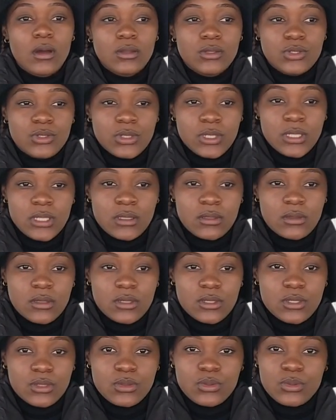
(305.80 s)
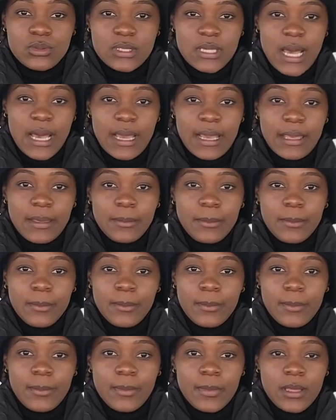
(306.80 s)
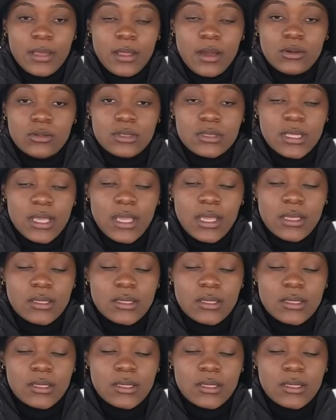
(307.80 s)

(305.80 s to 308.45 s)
during the school time, and I'll stay